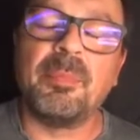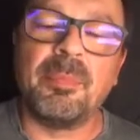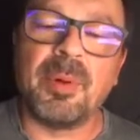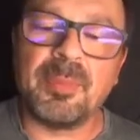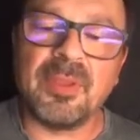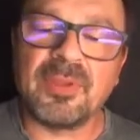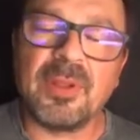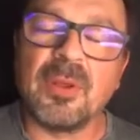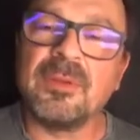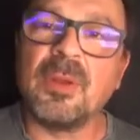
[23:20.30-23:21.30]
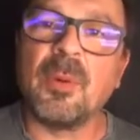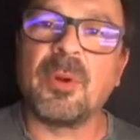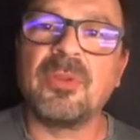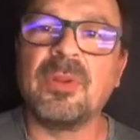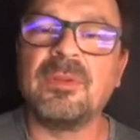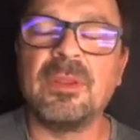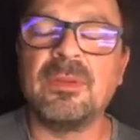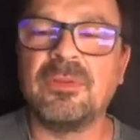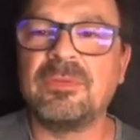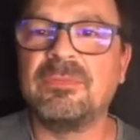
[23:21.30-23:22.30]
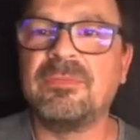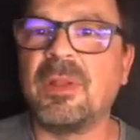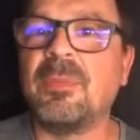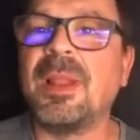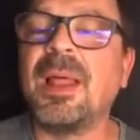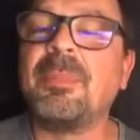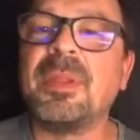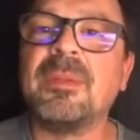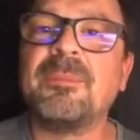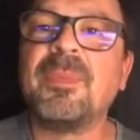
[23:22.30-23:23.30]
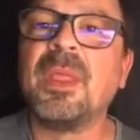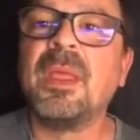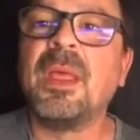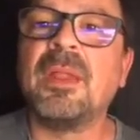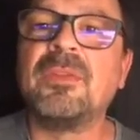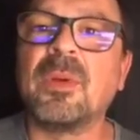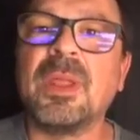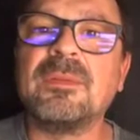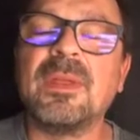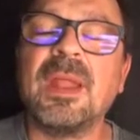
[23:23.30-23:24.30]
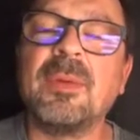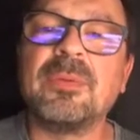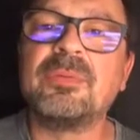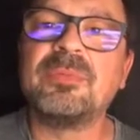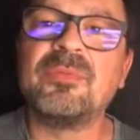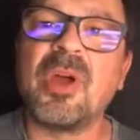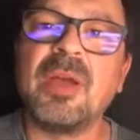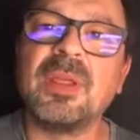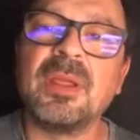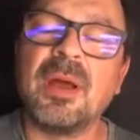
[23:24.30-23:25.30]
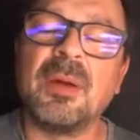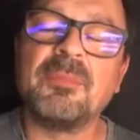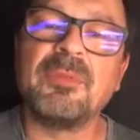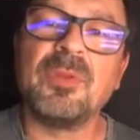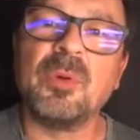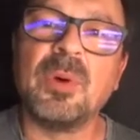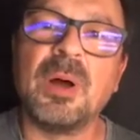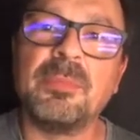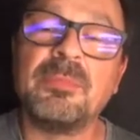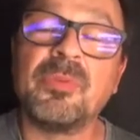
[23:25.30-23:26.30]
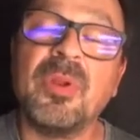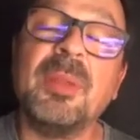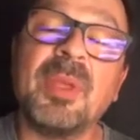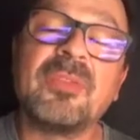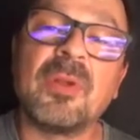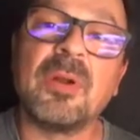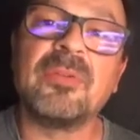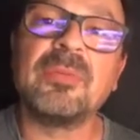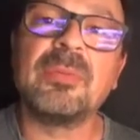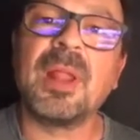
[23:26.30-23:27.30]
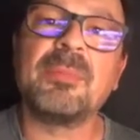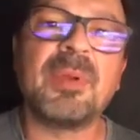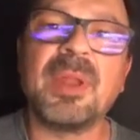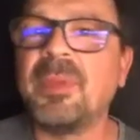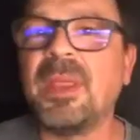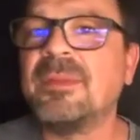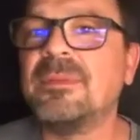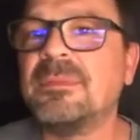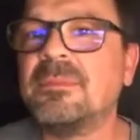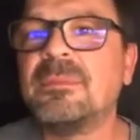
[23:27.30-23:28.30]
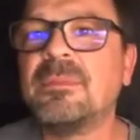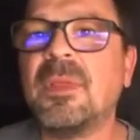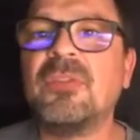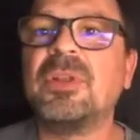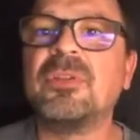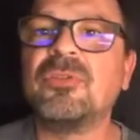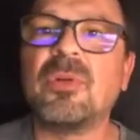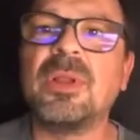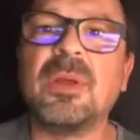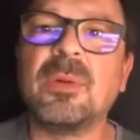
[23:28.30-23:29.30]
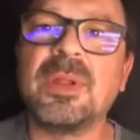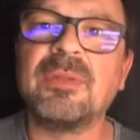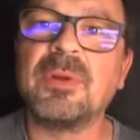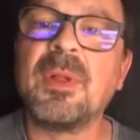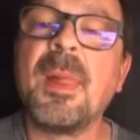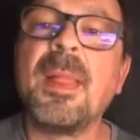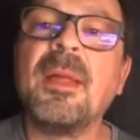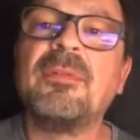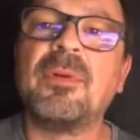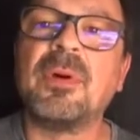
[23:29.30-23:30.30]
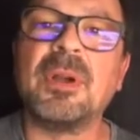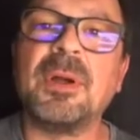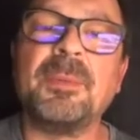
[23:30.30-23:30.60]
But basically, the opportunity just fell on my lap, and I took it. And I was driving a few really big stars like Brad Pitt and Angelina Jolie or whatever for